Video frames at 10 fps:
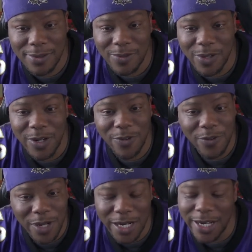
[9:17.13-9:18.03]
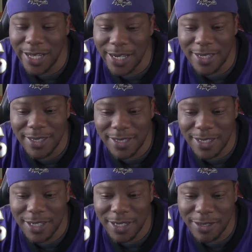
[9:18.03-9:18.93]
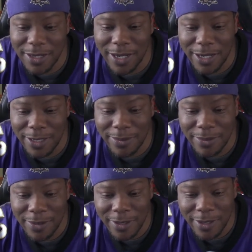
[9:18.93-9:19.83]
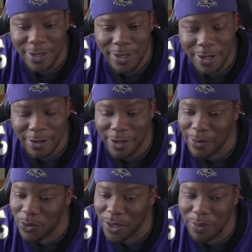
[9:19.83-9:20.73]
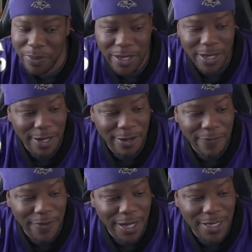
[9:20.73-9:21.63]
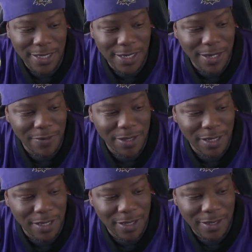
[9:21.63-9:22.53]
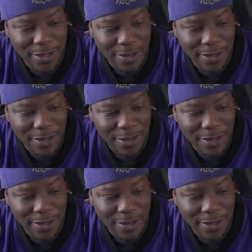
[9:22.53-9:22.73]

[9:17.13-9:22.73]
We really needed this chill game. Heart wasn't beating all fast and everything.